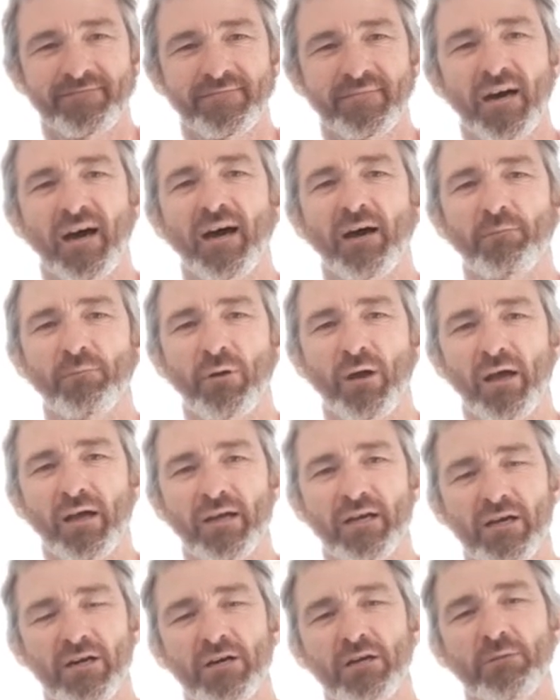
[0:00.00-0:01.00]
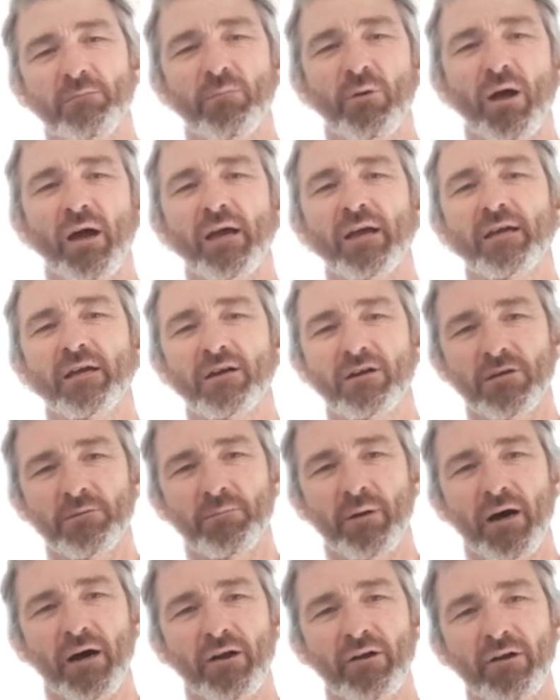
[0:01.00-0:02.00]
Hi, I'm Brian Cully
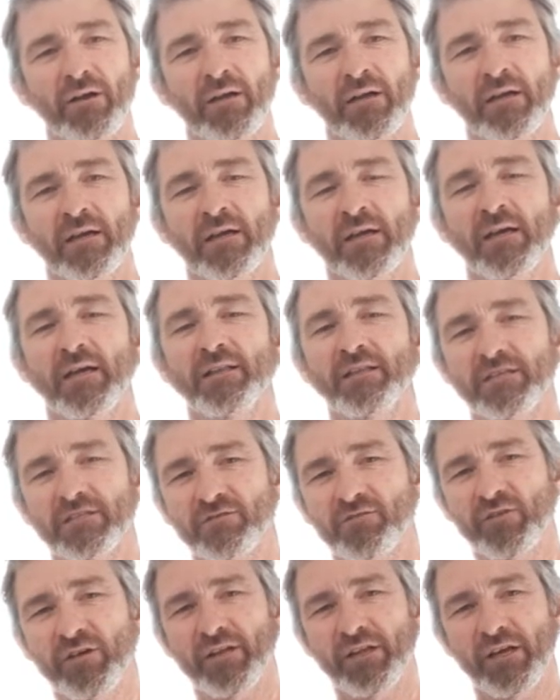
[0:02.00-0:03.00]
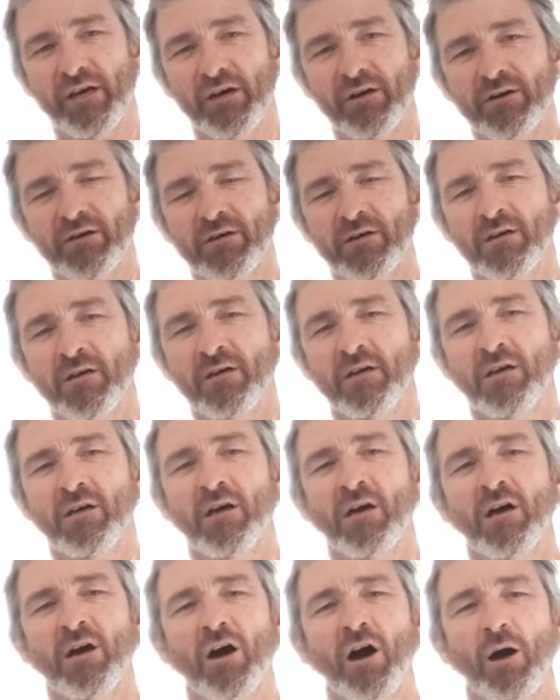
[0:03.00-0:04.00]
Pottery. In this video,
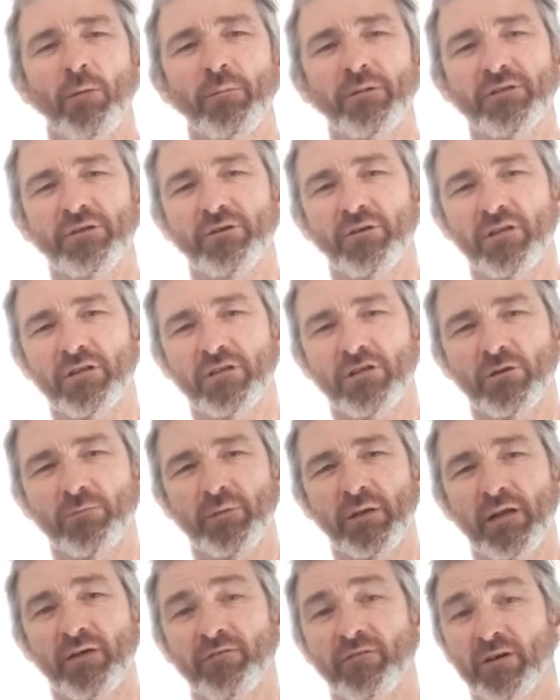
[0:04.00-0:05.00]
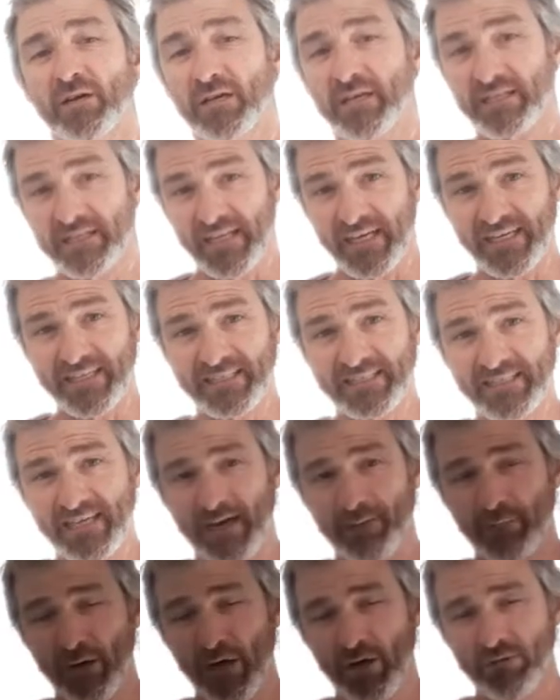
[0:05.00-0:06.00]
I'll be doing a little bit of glaze
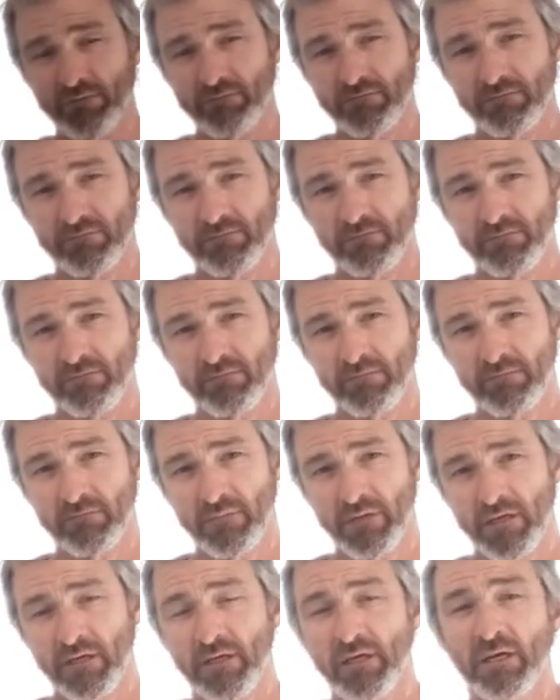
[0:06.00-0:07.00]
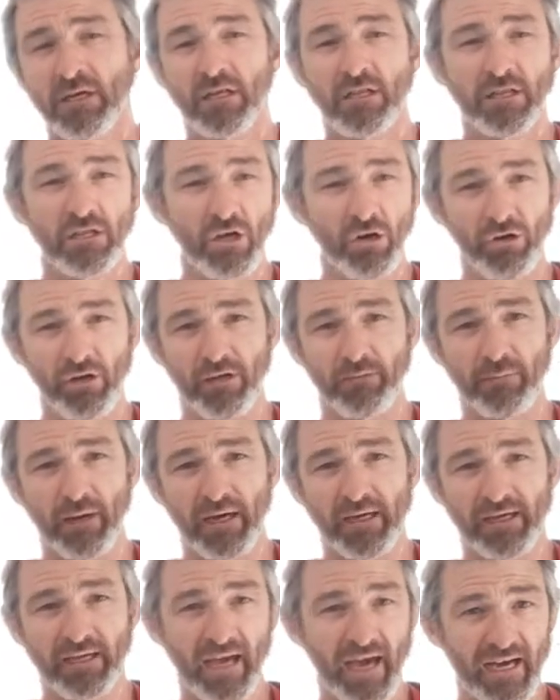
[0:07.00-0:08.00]
demo, loading my
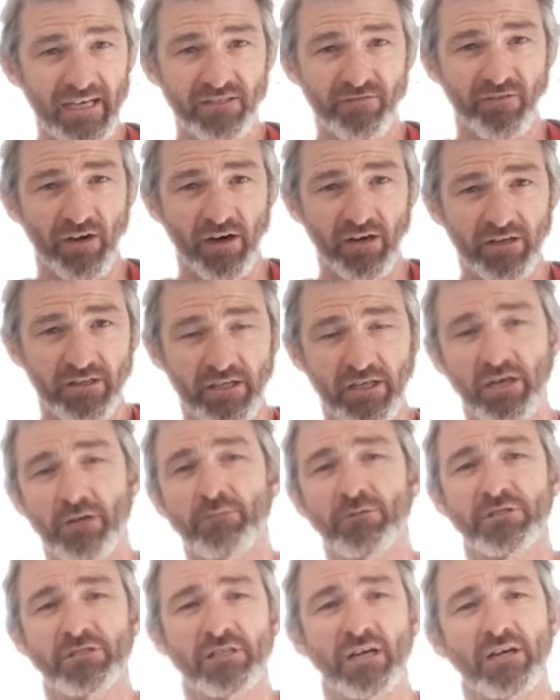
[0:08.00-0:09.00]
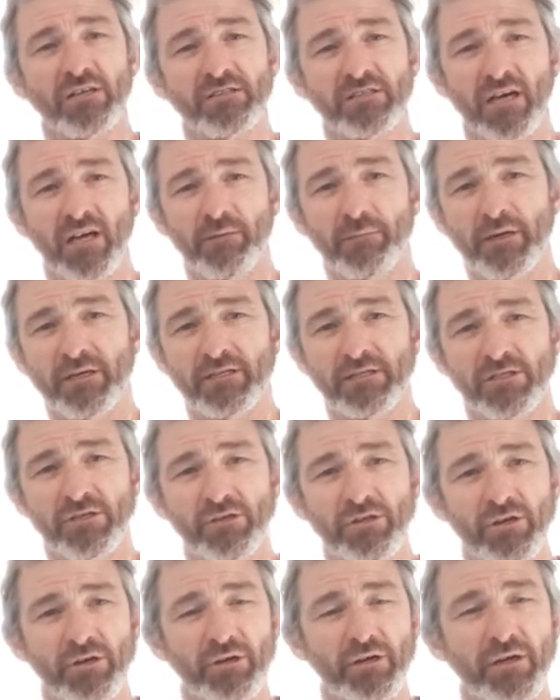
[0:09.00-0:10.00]
gas-fired kiln, which is outside of my
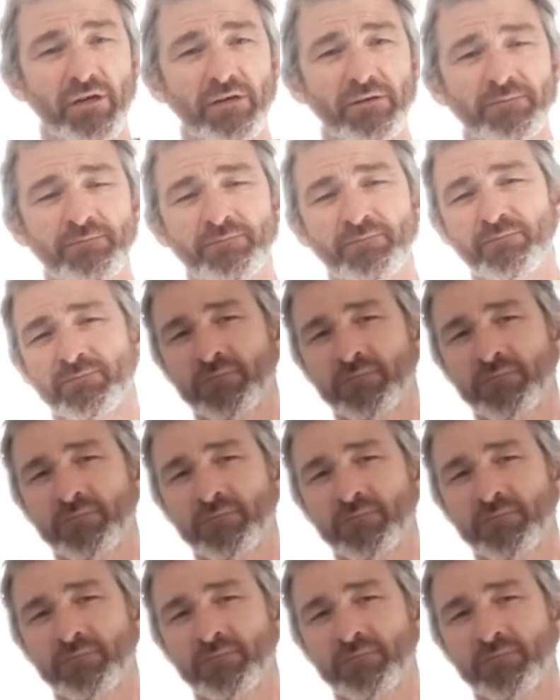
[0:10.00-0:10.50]
studio here,